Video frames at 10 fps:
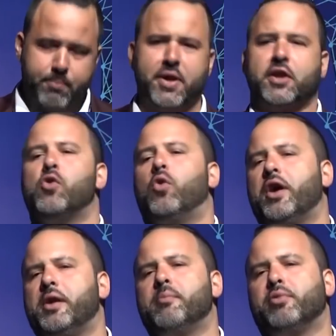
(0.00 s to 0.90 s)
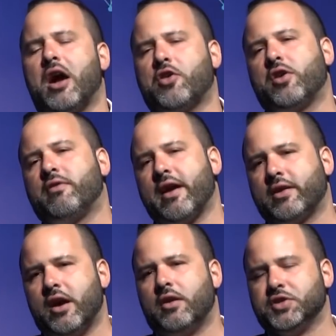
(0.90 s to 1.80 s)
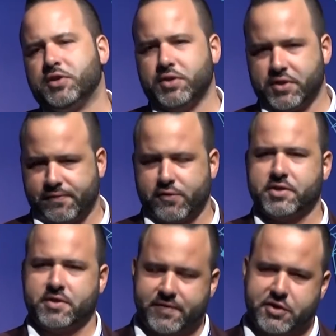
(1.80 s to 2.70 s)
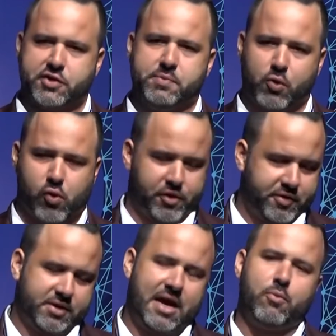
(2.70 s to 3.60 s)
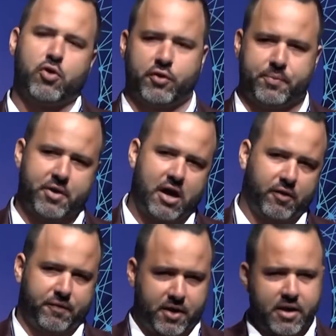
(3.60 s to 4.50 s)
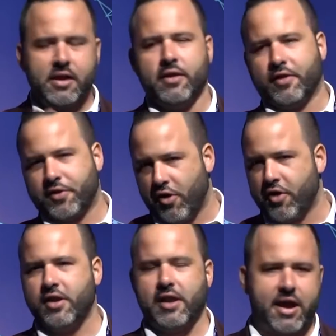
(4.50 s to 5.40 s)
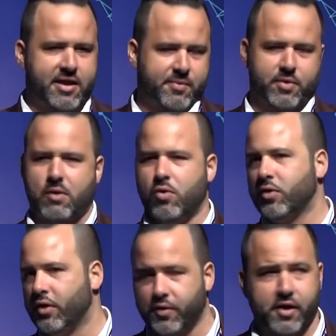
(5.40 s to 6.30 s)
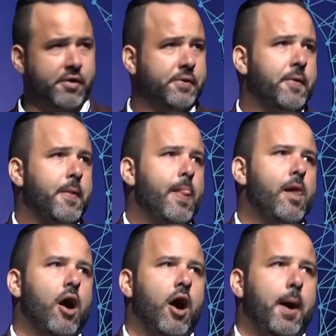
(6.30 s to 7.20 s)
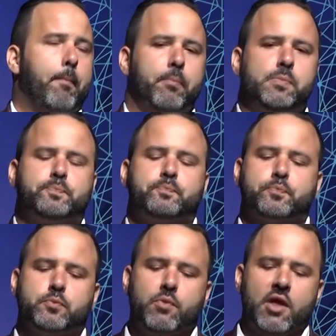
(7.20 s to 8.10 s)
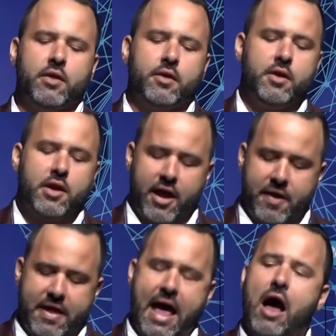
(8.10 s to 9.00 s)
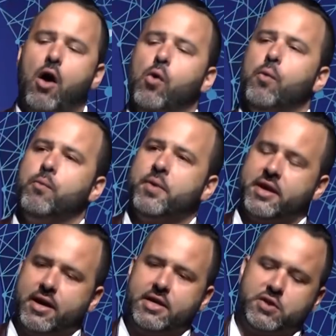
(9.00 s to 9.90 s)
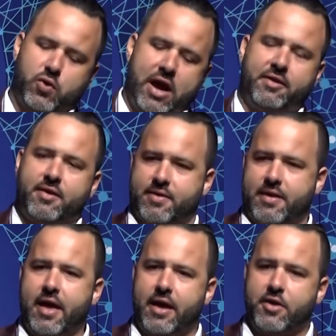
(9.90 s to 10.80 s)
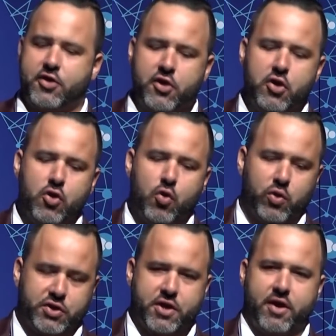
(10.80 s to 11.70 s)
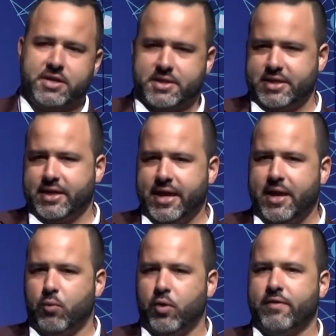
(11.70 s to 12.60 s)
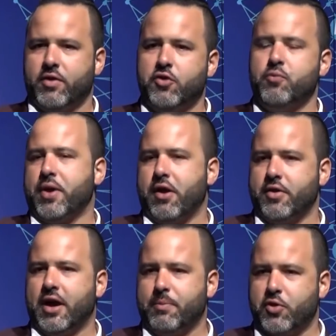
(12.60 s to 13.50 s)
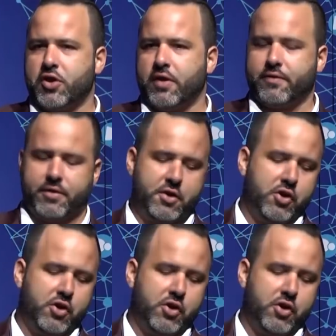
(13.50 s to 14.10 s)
Bitcoin, blockchain technology was first officially born. There's a lot more cryptography that started in the 90s, but I won't go there. And now, because we're at this stage, we're starting to see, again, we have a new paradigm shift.